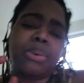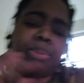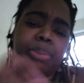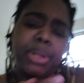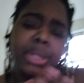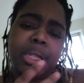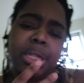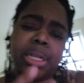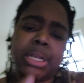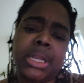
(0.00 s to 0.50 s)

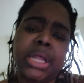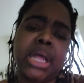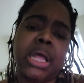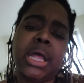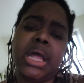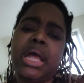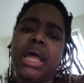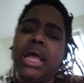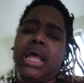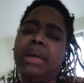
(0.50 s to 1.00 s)
when
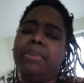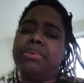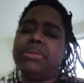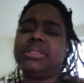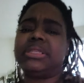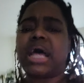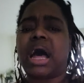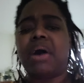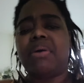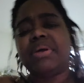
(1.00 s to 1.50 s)
he
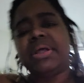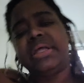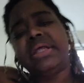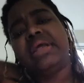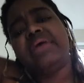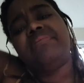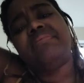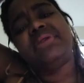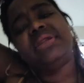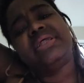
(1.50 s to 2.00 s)
was talking,
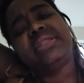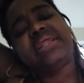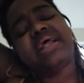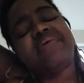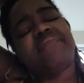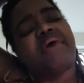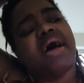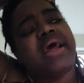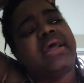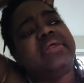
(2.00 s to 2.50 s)
giving his
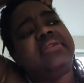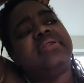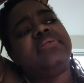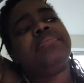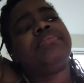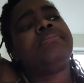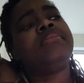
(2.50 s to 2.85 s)
advice,